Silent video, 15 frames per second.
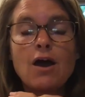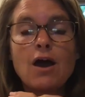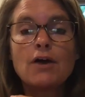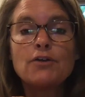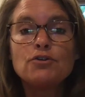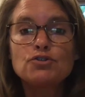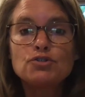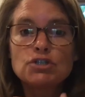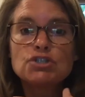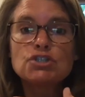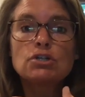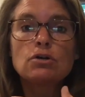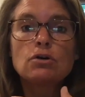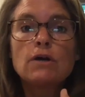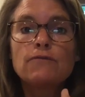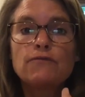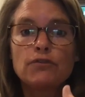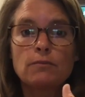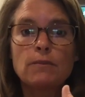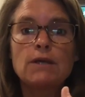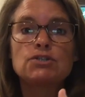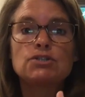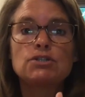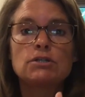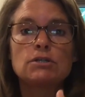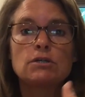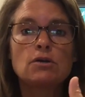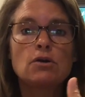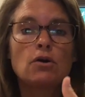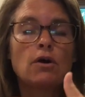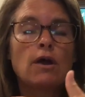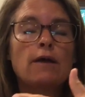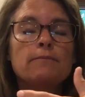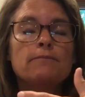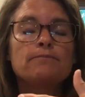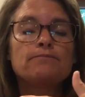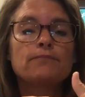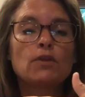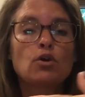a nutritional information or